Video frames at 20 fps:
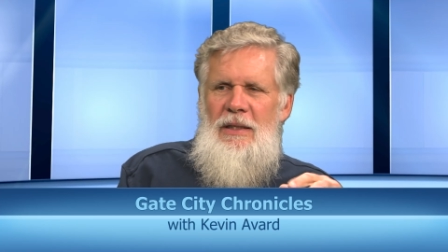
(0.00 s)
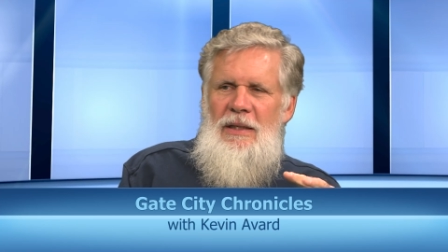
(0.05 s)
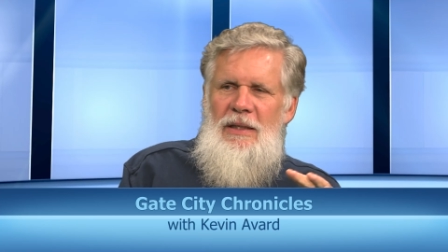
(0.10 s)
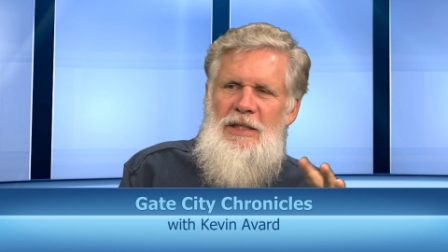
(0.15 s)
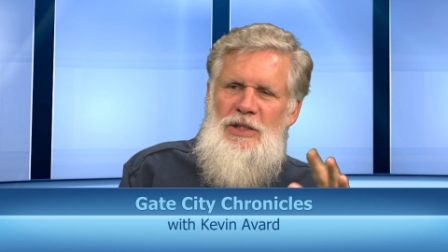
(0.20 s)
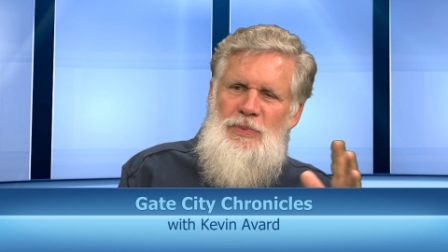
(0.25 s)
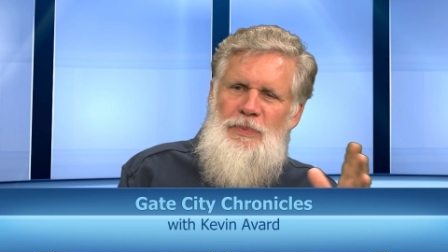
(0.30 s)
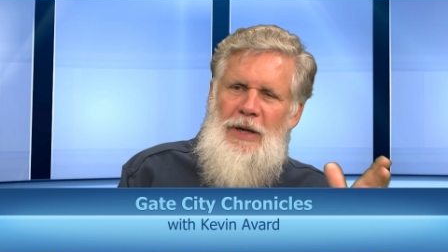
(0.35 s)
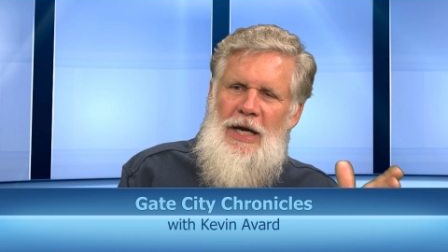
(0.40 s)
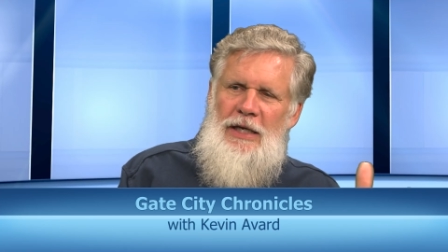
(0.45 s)

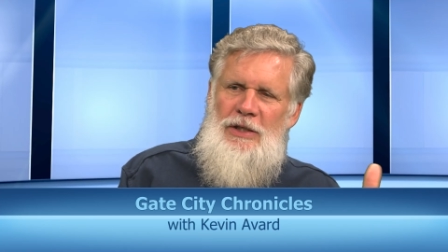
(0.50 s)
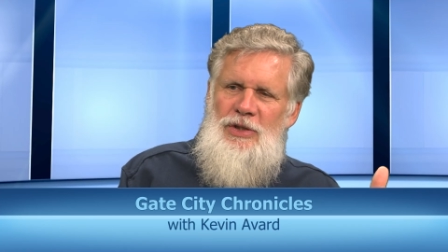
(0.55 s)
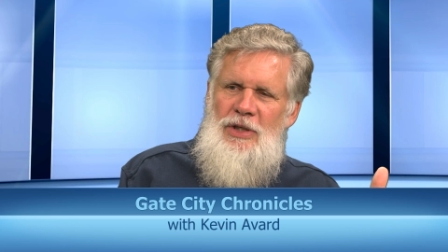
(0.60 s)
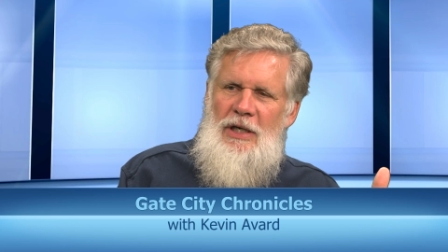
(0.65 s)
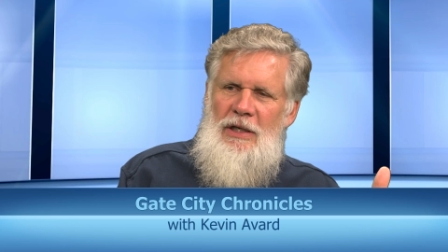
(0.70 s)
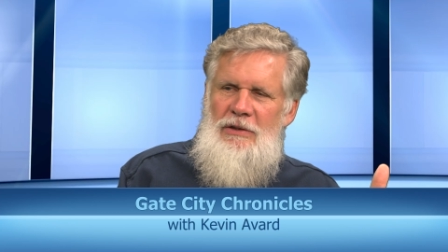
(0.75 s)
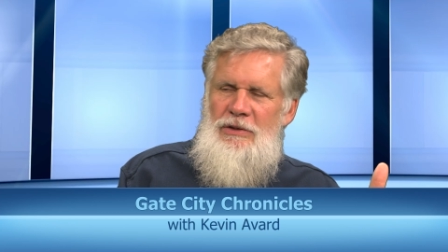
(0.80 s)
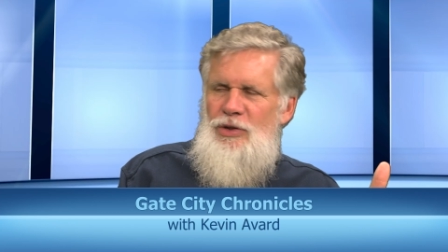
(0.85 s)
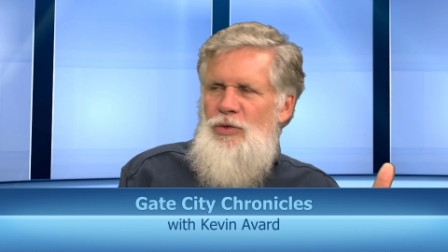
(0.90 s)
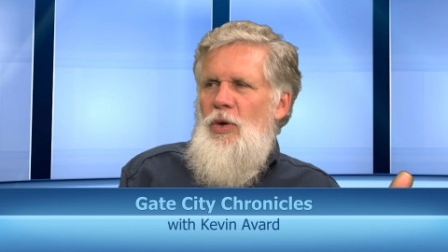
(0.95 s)
These bikes
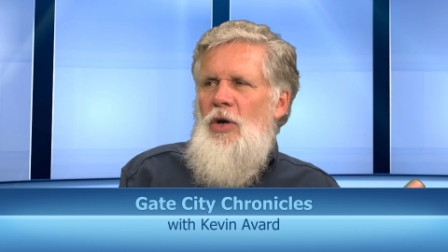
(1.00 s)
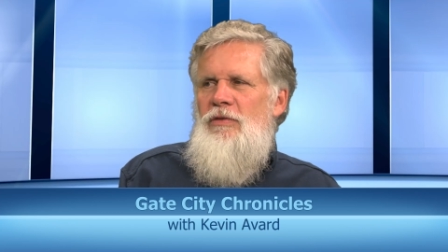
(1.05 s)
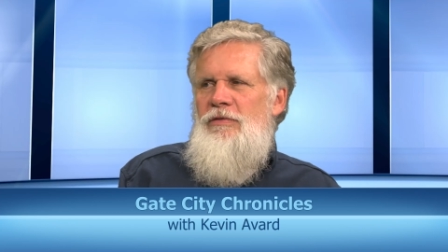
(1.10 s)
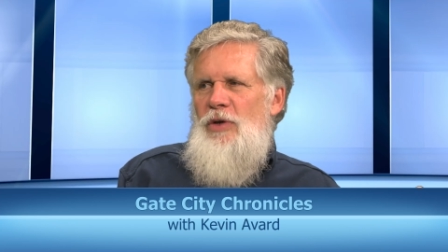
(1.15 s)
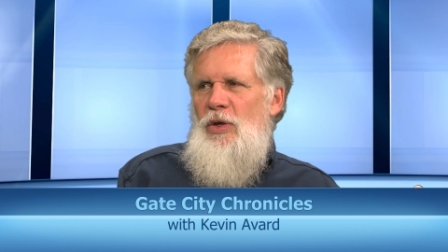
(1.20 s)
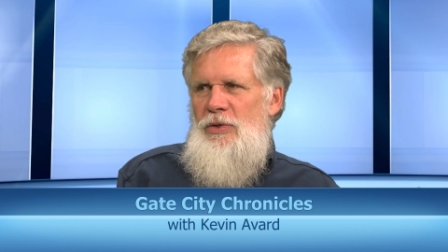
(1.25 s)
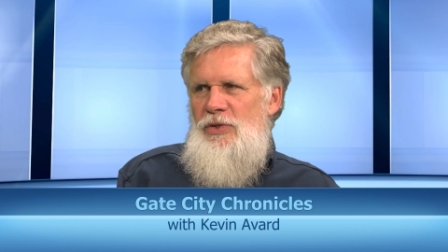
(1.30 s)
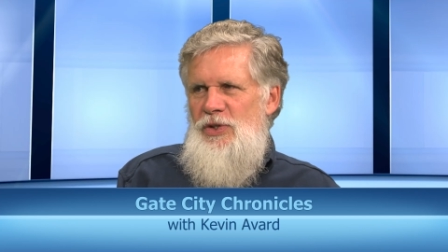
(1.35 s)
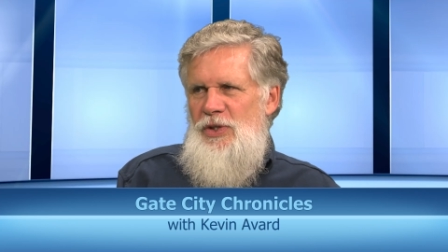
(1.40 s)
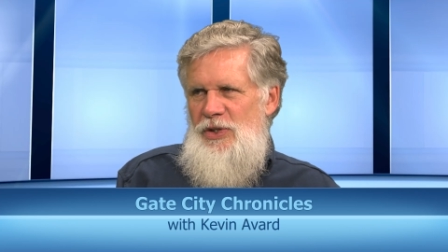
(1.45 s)
are
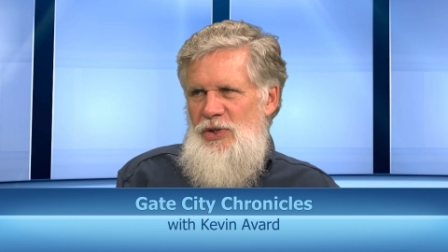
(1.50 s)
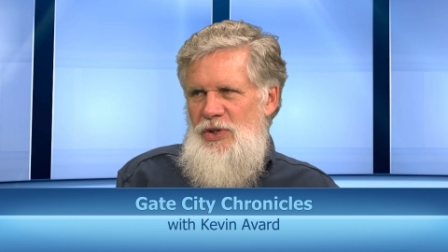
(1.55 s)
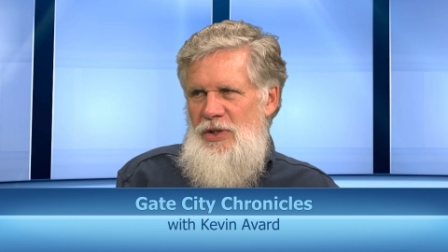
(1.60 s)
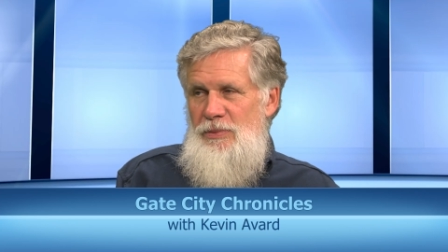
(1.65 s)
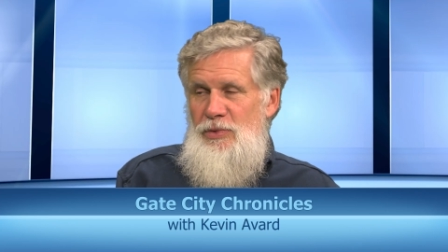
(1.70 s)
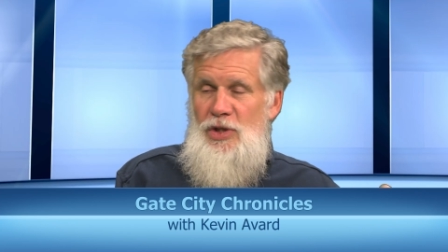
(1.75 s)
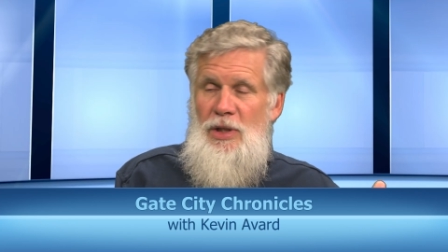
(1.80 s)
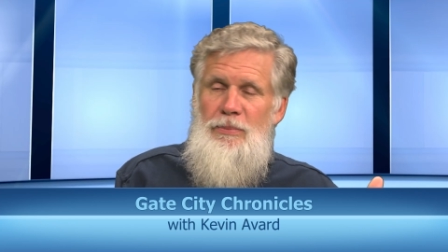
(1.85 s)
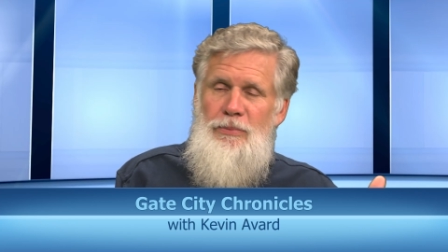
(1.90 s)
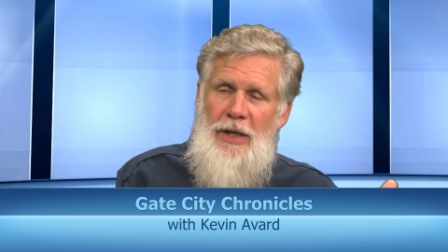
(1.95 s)
12-volt
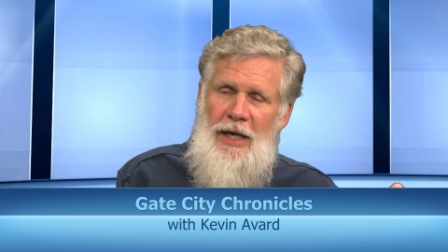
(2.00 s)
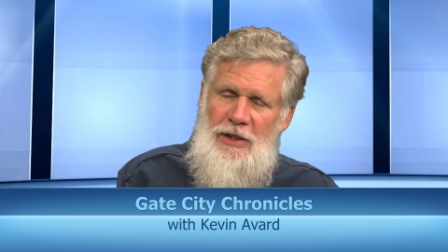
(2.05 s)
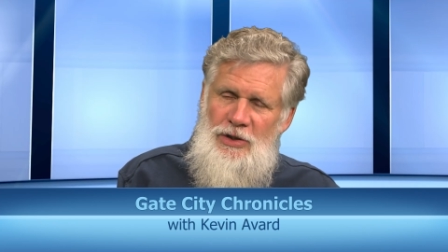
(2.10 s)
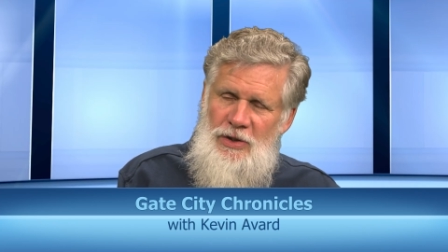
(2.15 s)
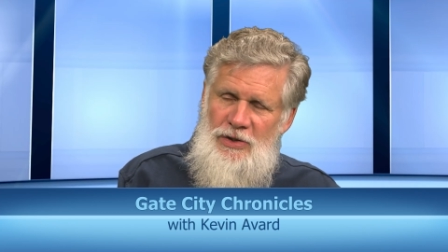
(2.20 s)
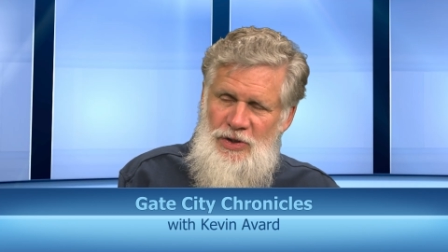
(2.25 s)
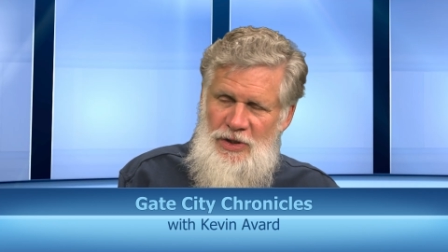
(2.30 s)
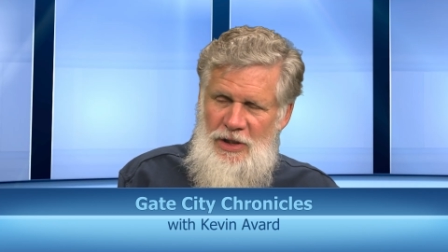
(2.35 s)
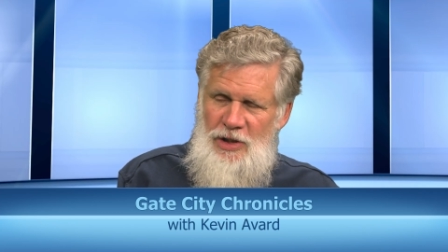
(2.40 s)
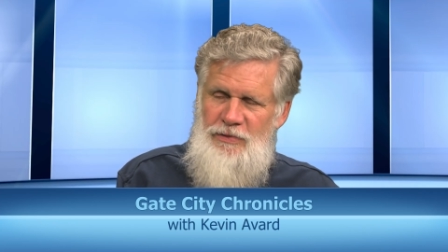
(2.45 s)
systems. Some
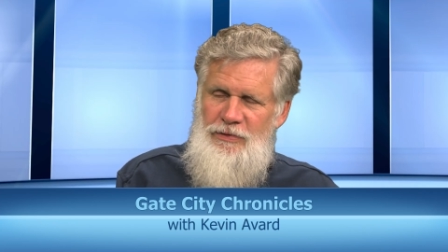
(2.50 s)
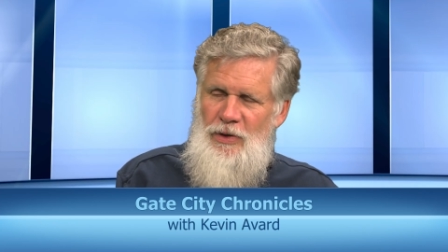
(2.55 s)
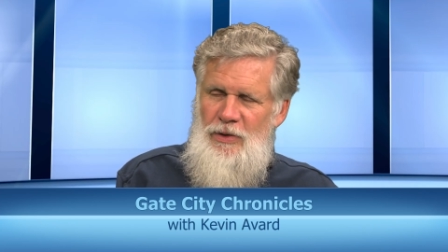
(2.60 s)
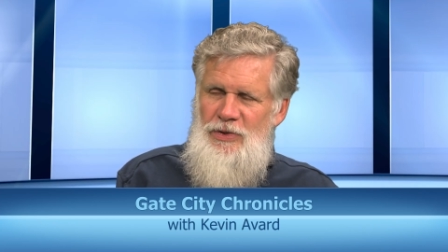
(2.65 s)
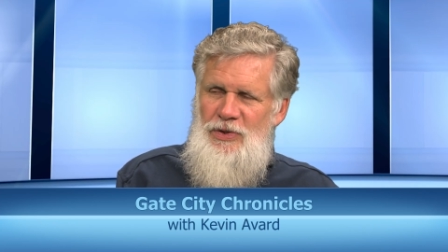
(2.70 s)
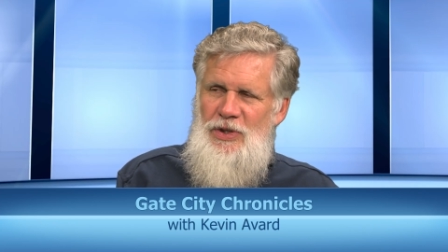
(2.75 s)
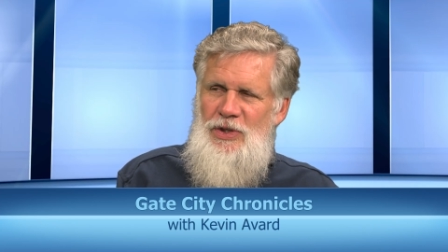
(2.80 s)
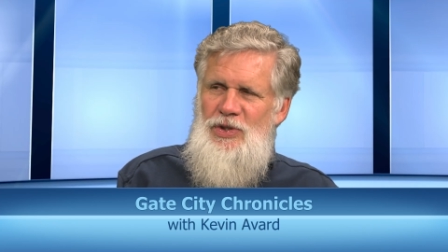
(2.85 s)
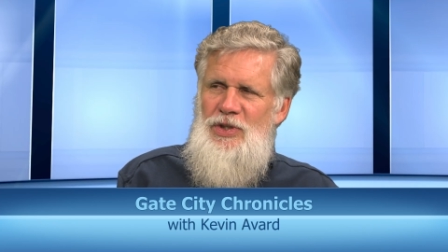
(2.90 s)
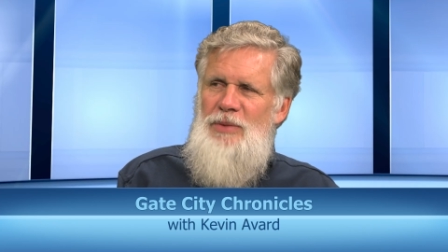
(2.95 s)
bikes are
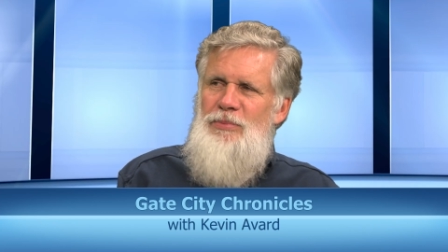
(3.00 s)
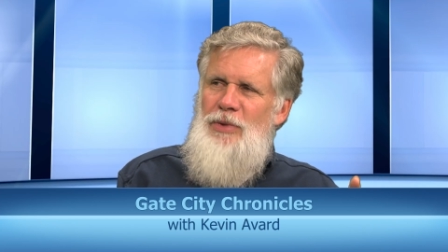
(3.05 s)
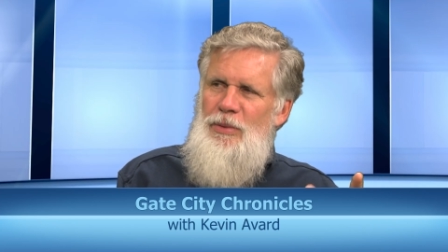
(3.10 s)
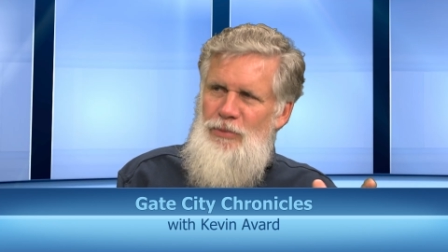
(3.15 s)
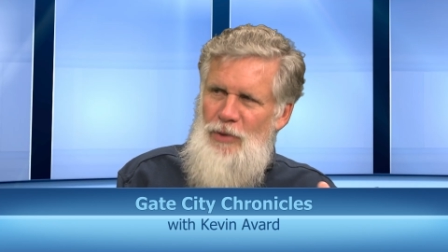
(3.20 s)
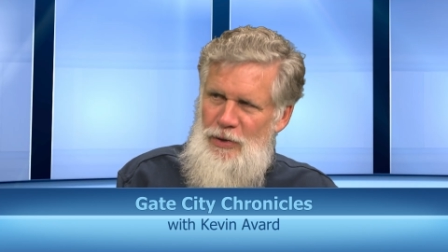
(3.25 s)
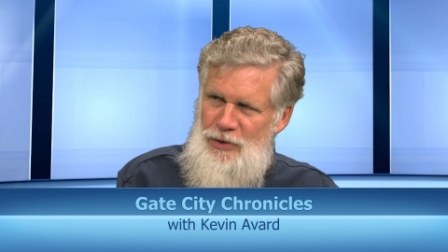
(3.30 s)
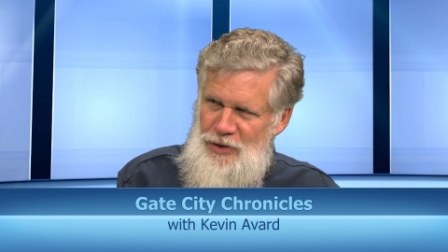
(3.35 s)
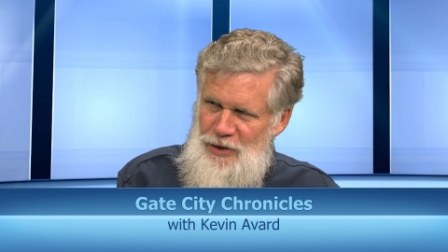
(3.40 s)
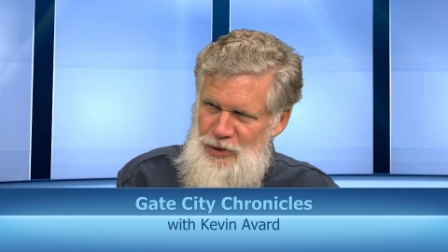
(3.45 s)
6-volt system,
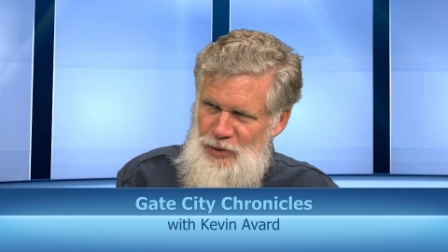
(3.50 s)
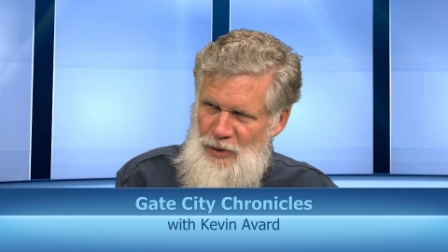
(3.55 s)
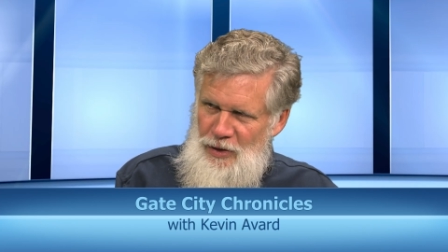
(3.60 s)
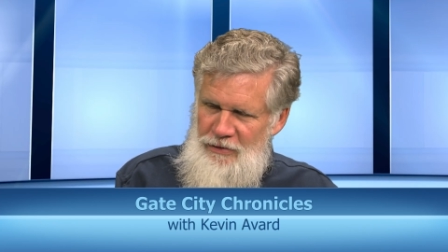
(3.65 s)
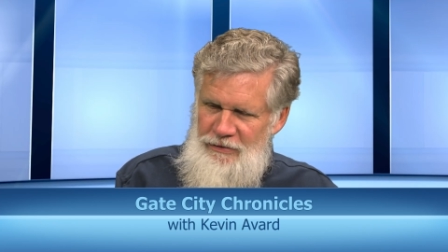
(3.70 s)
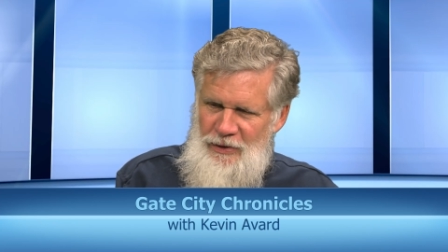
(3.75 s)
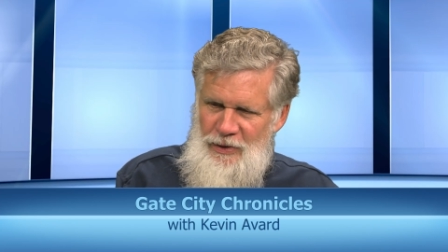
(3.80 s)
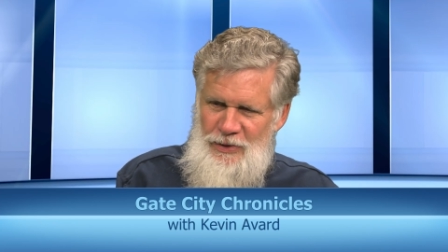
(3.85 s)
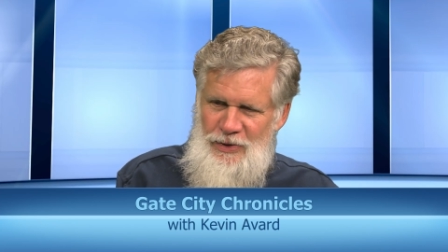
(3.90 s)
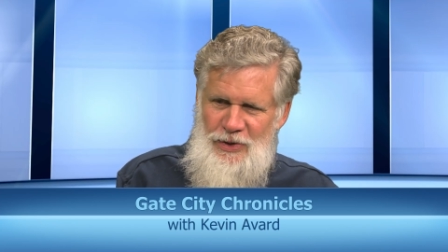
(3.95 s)
but most are
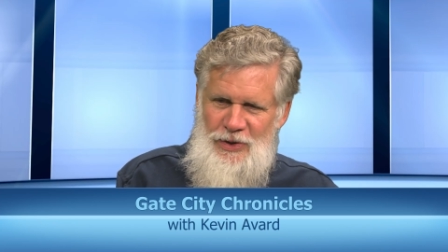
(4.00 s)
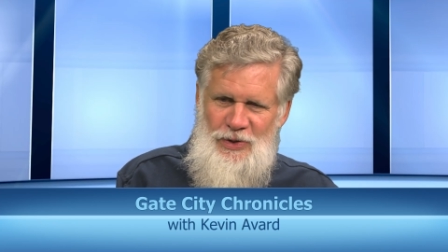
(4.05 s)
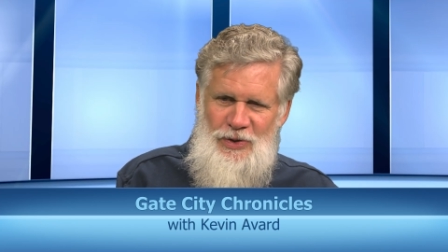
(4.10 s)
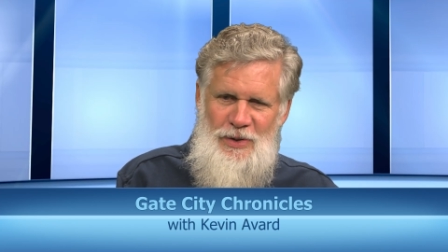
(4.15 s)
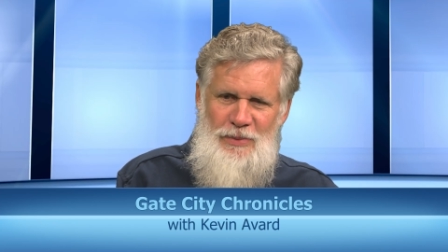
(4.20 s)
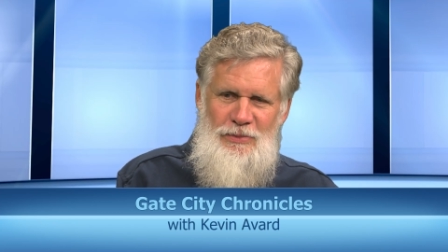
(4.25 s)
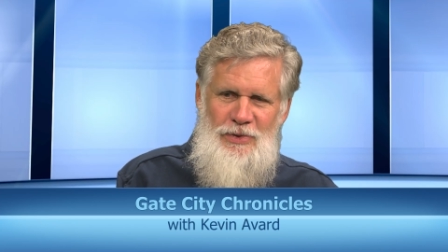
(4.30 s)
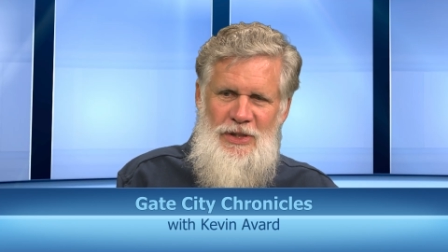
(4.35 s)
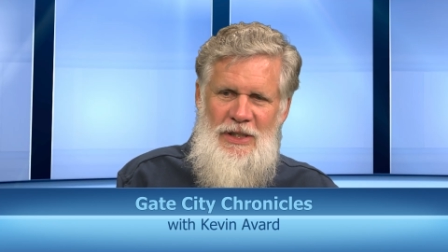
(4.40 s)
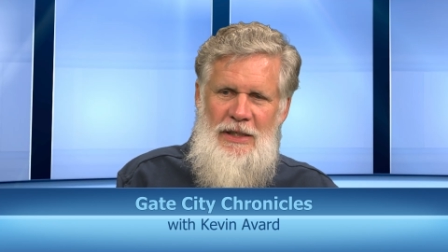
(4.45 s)
12-volt
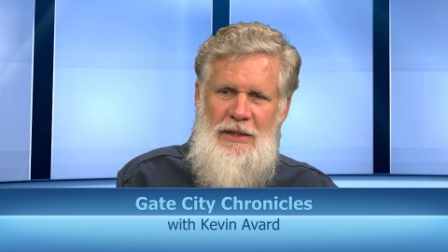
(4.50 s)
systems.